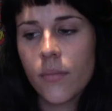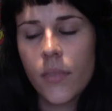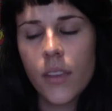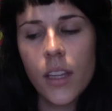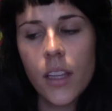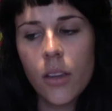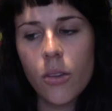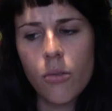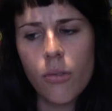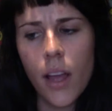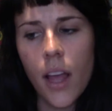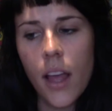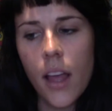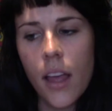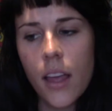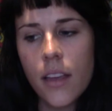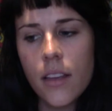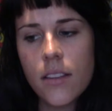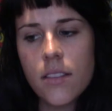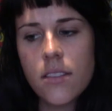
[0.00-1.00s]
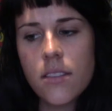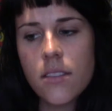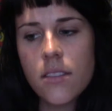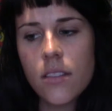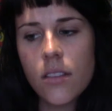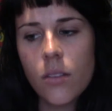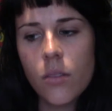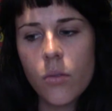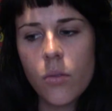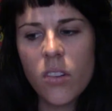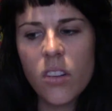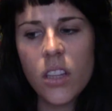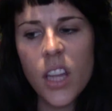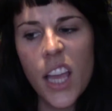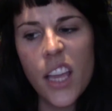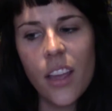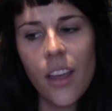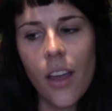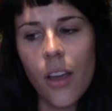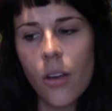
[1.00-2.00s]
like rice, or
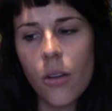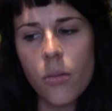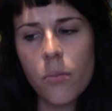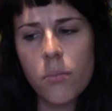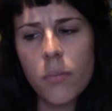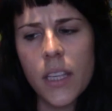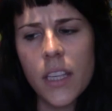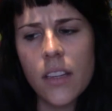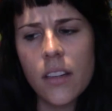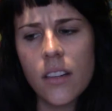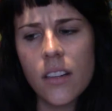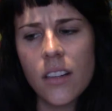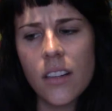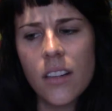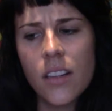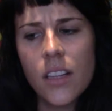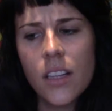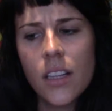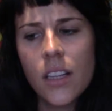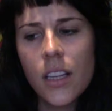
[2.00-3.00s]
like oatmeal.